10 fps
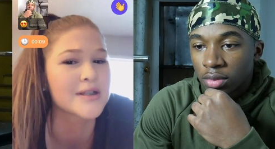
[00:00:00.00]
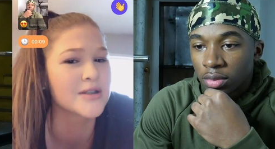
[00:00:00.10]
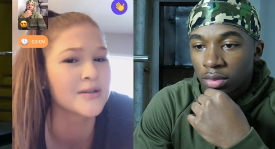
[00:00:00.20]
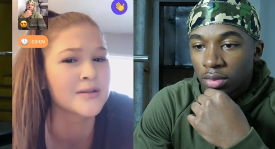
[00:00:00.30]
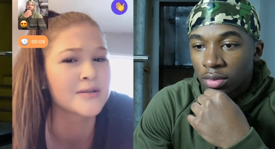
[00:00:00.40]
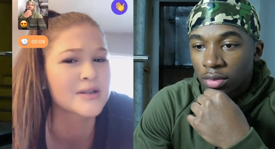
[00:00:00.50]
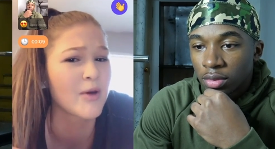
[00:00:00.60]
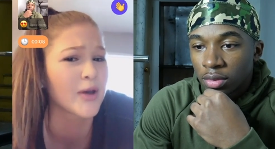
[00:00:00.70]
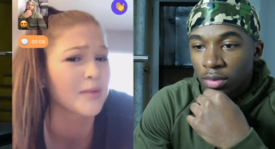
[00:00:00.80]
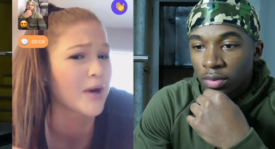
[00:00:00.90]
Speaker 1: person
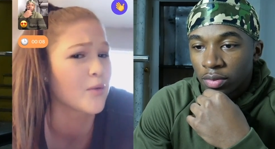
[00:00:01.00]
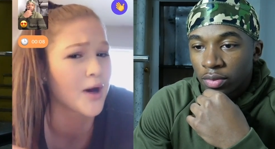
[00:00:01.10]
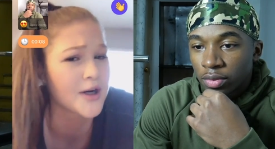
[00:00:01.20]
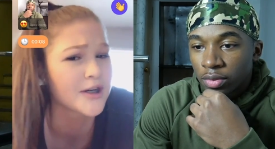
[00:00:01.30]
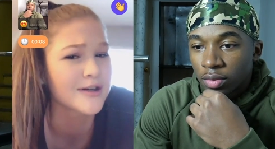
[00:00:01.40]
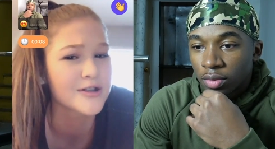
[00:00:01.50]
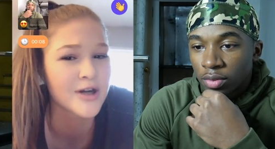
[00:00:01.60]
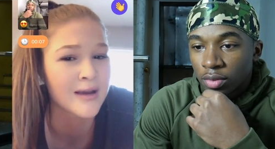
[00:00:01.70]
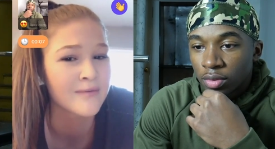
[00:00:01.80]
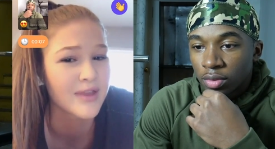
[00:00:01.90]
smoking marijuana to
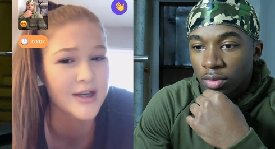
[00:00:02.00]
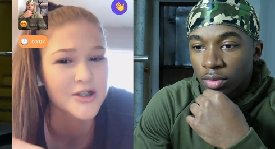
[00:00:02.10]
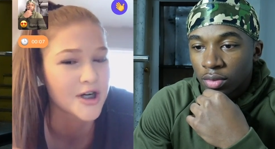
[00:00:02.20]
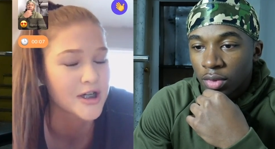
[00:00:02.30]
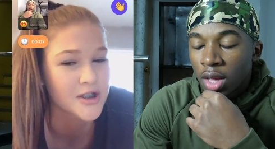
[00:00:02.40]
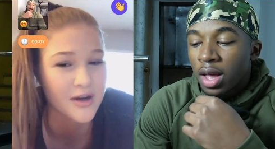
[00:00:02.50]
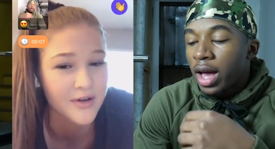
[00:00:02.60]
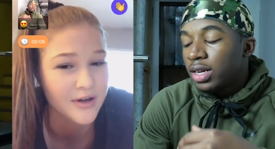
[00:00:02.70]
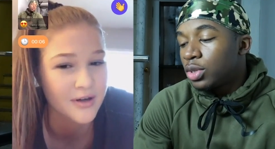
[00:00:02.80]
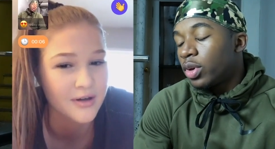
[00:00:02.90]
drive than a truck
Speaker 2: driver.
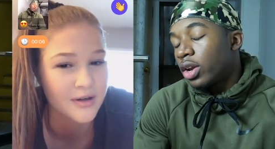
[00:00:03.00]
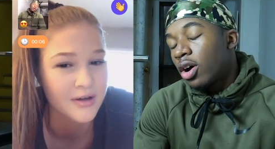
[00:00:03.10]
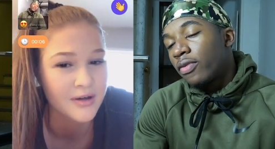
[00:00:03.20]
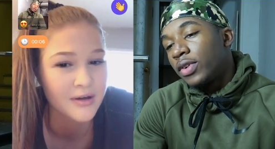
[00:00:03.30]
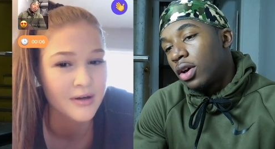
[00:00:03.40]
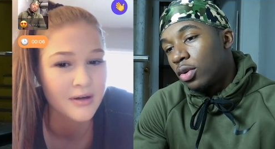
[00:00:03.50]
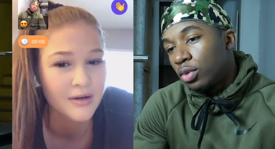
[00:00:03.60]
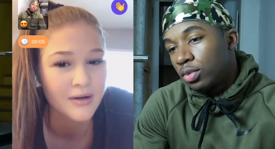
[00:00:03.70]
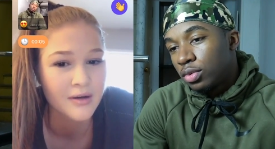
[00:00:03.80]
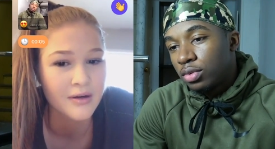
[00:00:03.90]
How did you get off though?
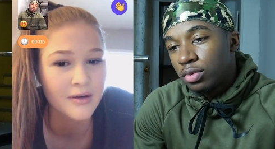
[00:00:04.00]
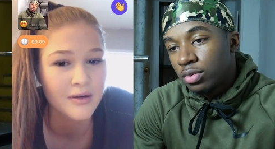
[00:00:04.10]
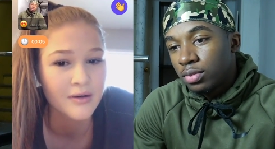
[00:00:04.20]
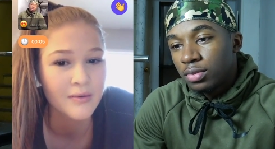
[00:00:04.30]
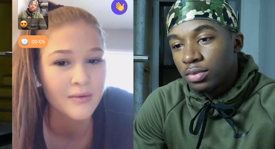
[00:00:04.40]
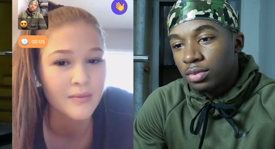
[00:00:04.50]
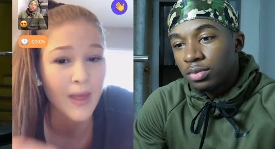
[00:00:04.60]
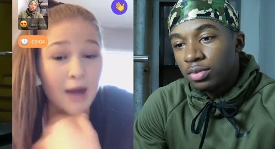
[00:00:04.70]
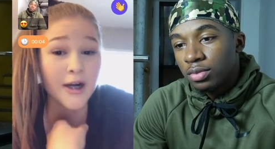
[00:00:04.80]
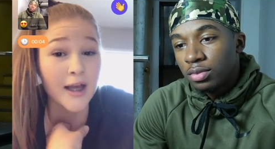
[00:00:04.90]

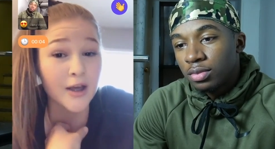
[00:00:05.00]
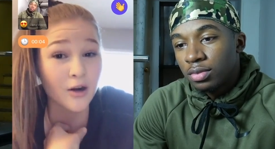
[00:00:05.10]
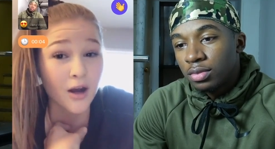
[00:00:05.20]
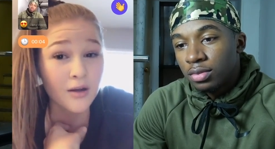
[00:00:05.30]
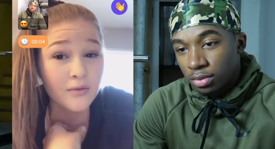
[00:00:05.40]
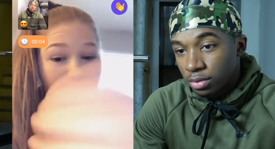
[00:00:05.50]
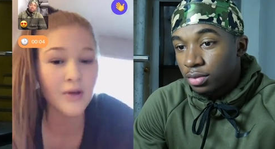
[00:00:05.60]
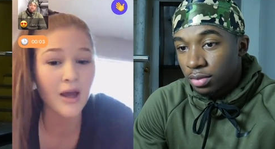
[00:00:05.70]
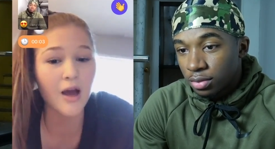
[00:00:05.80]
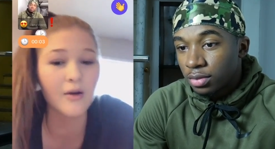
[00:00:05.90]
How
Speaker 1: did I get
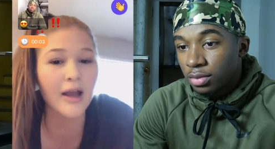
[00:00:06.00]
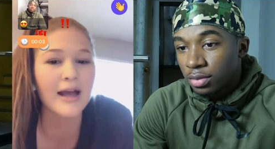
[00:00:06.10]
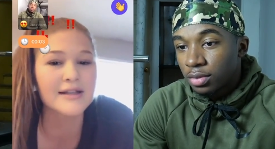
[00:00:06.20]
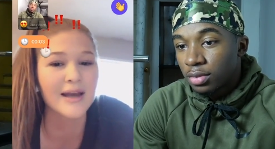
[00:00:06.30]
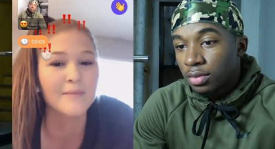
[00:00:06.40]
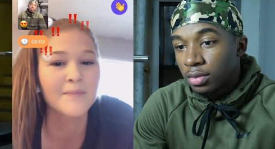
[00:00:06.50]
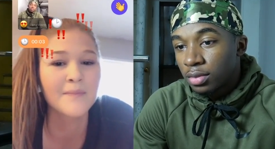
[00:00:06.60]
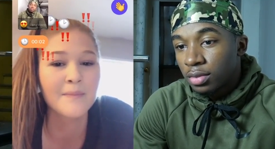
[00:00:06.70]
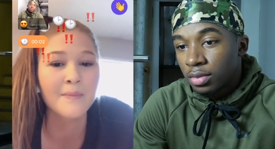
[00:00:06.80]
off? Okay, outside.